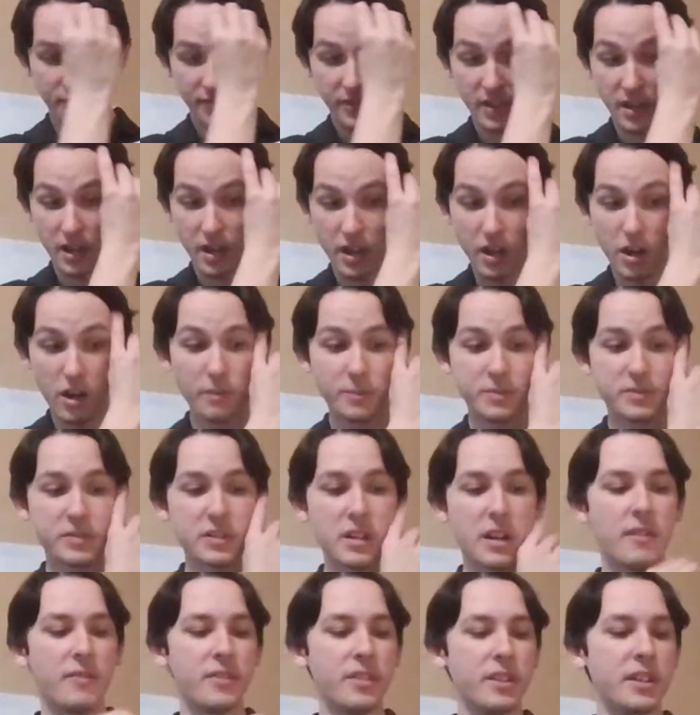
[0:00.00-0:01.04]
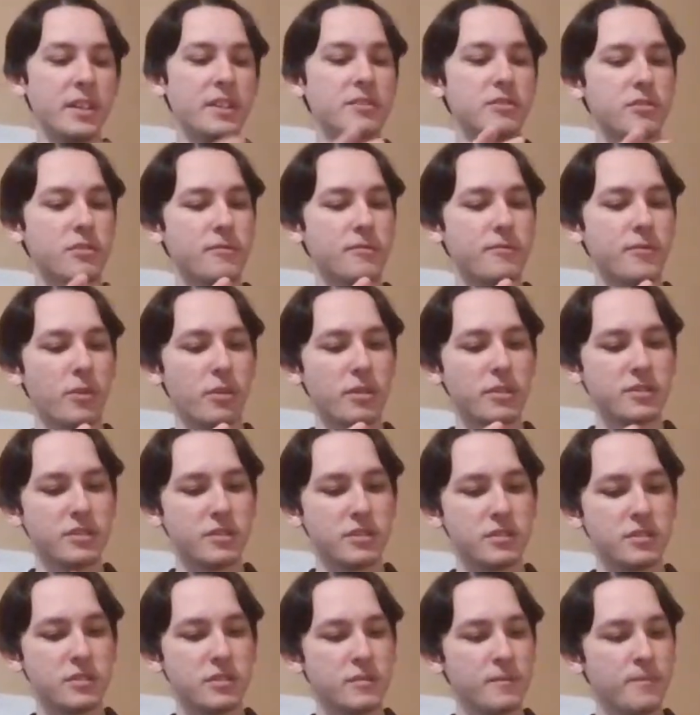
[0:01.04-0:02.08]
The hopes of the eastern
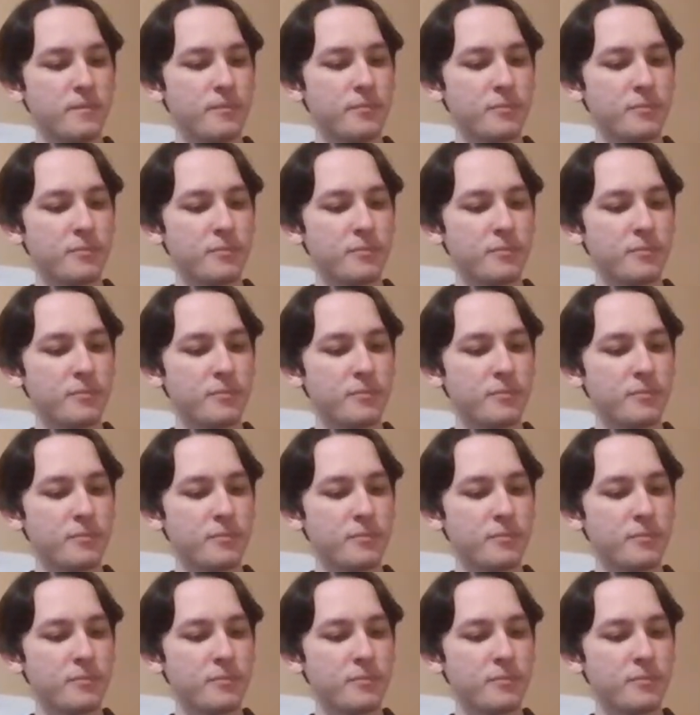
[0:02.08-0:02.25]
forces